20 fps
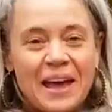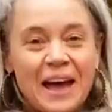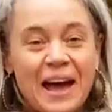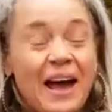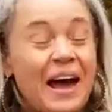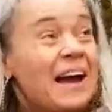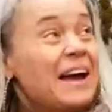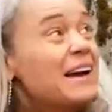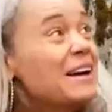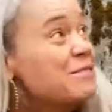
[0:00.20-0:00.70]

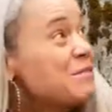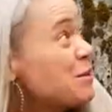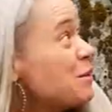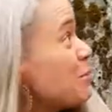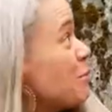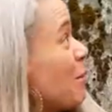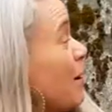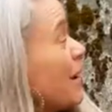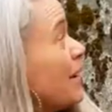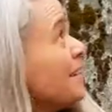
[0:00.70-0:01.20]
Hi
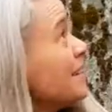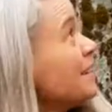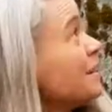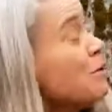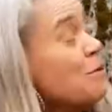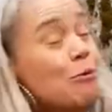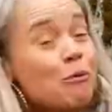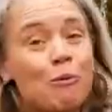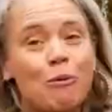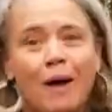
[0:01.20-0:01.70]
everyone.
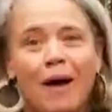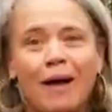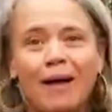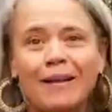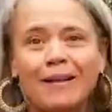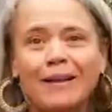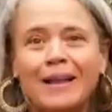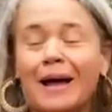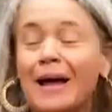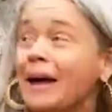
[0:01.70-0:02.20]

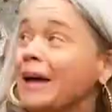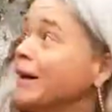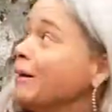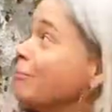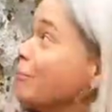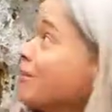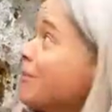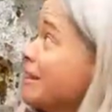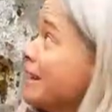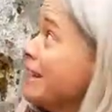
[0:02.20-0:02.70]
Well, I
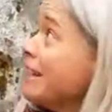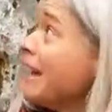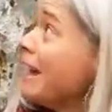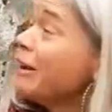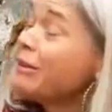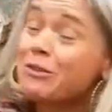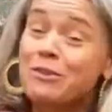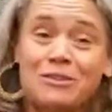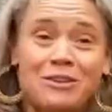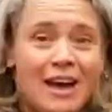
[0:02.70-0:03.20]
am sitting
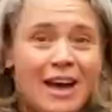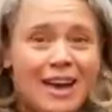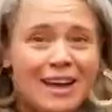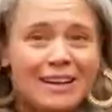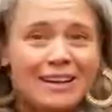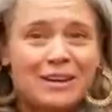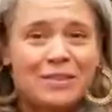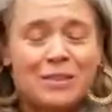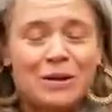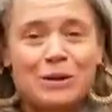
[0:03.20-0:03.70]
outside
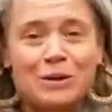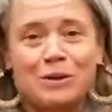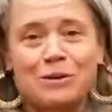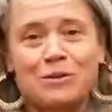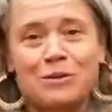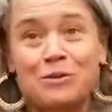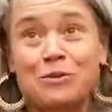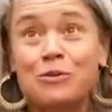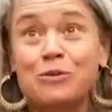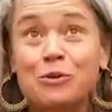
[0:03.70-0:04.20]
and there is
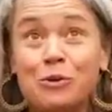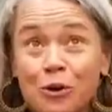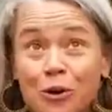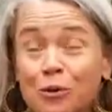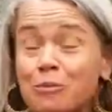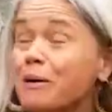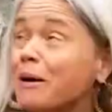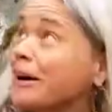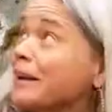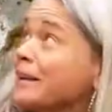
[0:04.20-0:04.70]
a
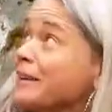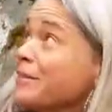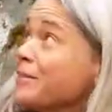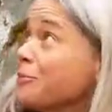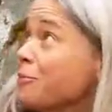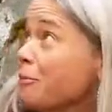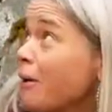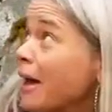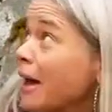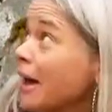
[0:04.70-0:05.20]
storm on its
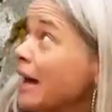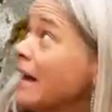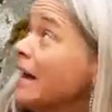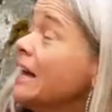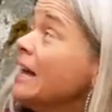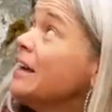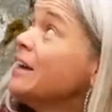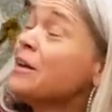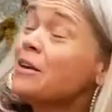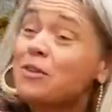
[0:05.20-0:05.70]
way,
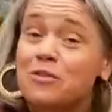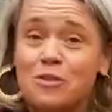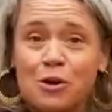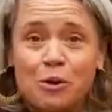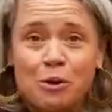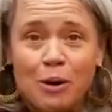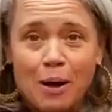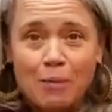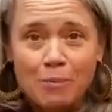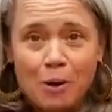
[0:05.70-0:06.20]

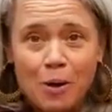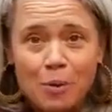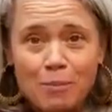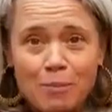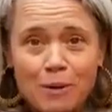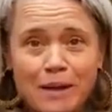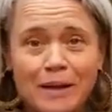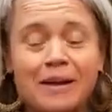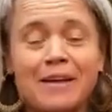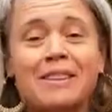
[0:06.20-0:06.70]
so I'm
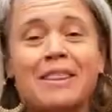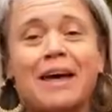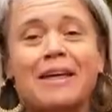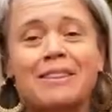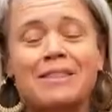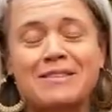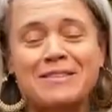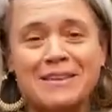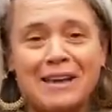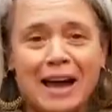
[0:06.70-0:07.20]
hoping that
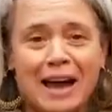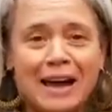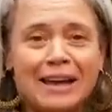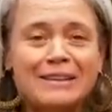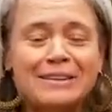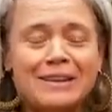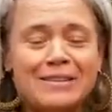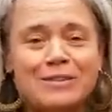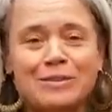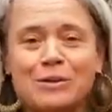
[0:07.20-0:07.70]
the sky
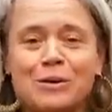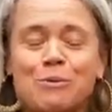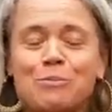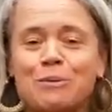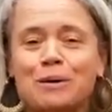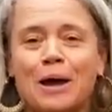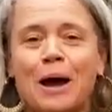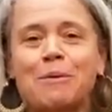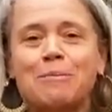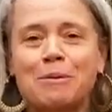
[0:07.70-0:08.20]
doesn't
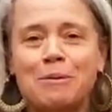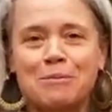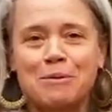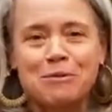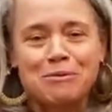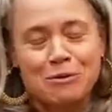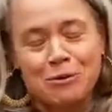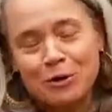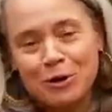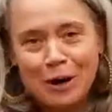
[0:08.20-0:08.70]
open up
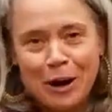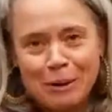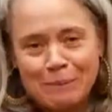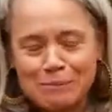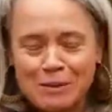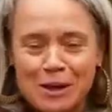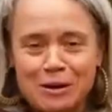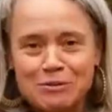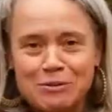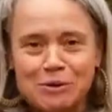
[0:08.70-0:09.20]
before I'm
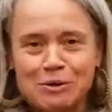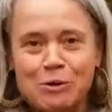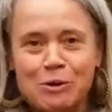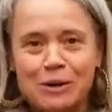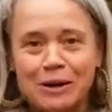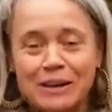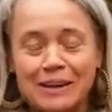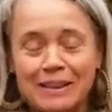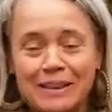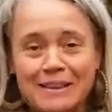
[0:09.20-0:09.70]
done
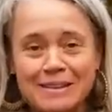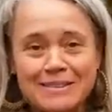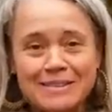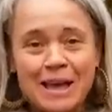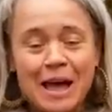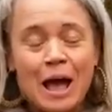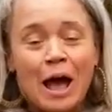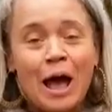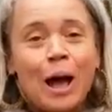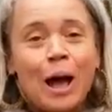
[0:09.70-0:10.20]
recording this.
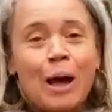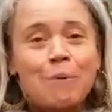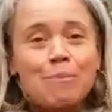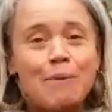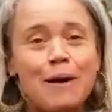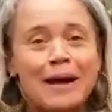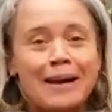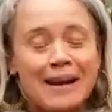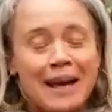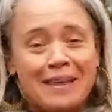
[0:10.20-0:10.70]

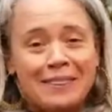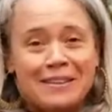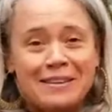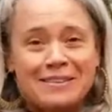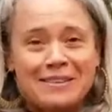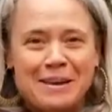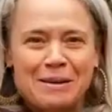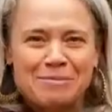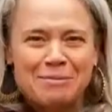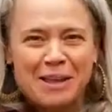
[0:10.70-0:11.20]
But at the
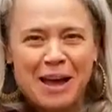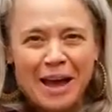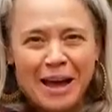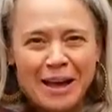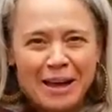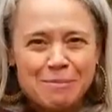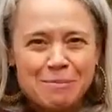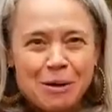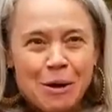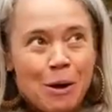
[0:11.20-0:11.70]
same
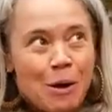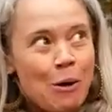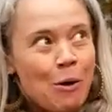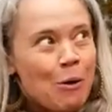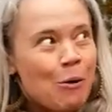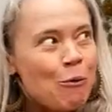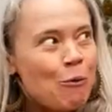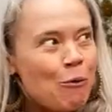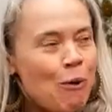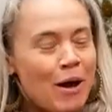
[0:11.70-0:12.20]
time,
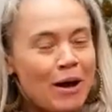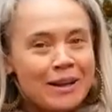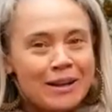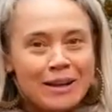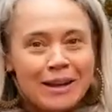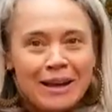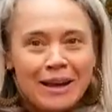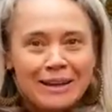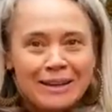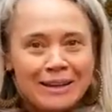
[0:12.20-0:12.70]
what
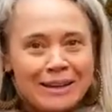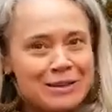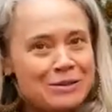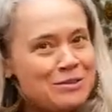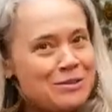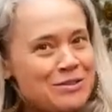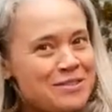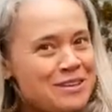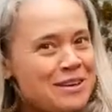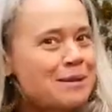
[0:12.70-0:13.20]
an
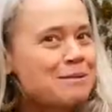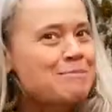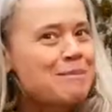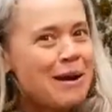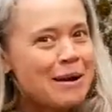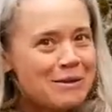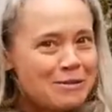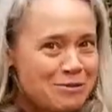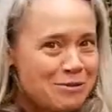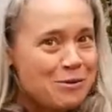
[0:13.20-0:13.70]
interesting
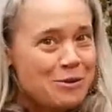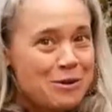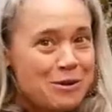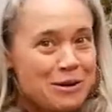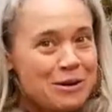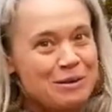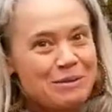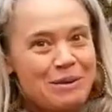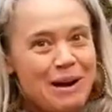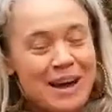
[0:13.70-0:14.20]

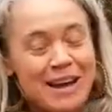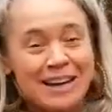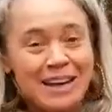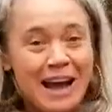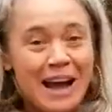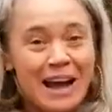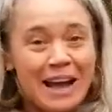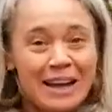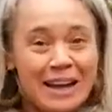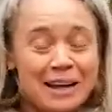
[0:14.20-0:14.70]
metaphor, right?
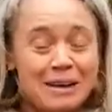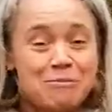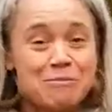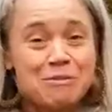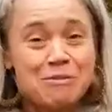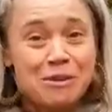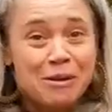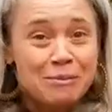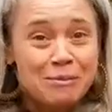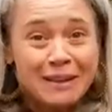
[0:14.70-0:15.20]
I am
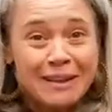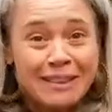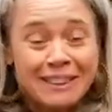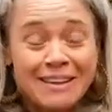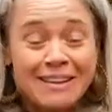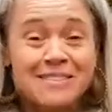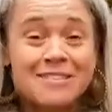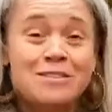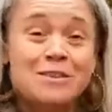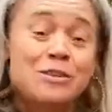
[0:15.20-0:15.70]
filming
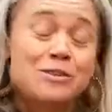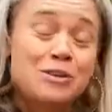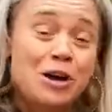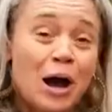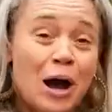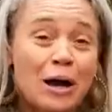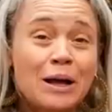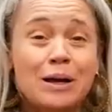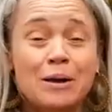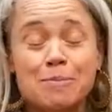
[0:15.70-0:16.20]
this to
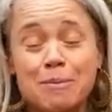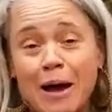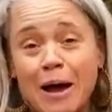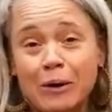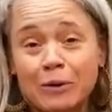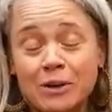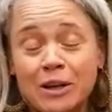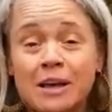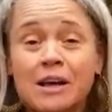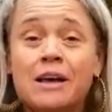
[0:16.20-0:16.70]
talk
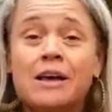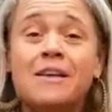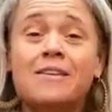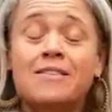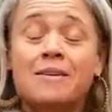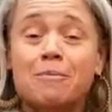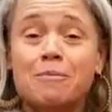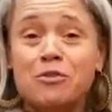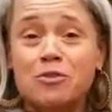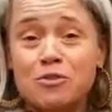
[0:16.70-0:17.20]
about
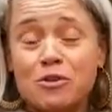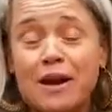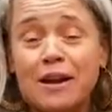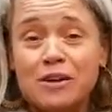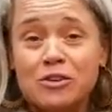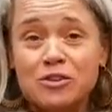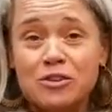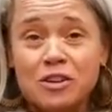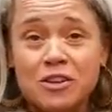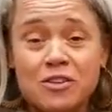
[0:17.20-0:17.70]
some
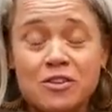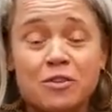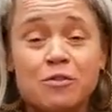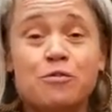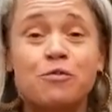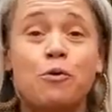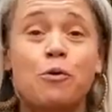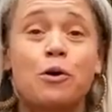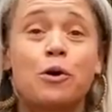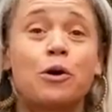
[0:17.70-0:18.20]
strategies
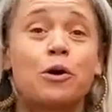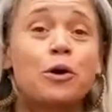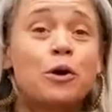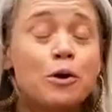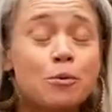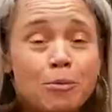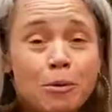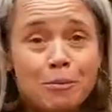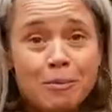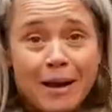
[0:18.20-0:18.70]
for
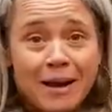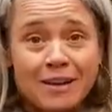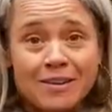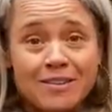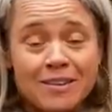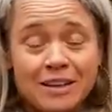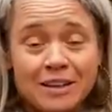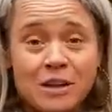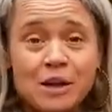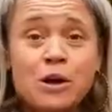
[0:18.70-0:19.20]
herbal
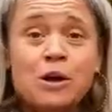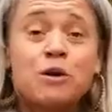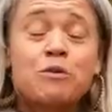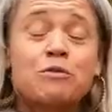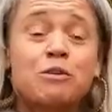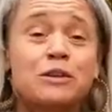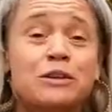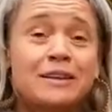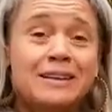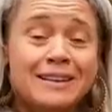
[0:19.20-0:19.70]
medicine
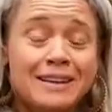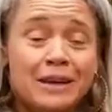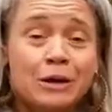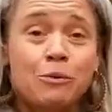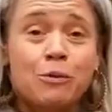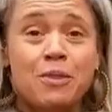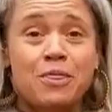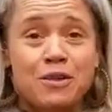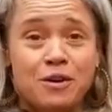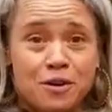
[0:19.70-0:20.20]
for dealing
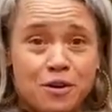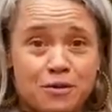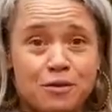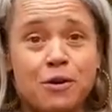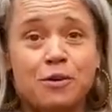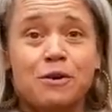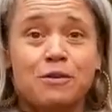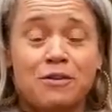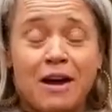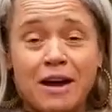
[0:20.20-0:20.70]
with the
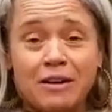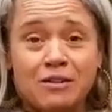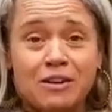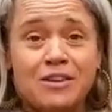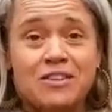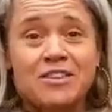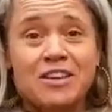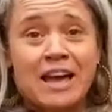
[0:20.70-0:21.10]
coronavirus,